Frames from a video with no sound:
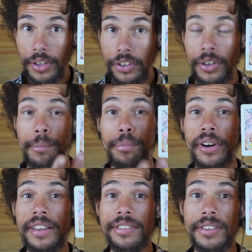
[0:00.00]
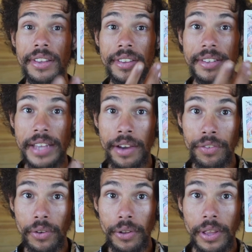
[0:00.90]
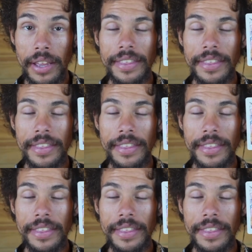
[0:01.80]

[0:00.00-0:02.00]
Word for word: You're embracing the devil.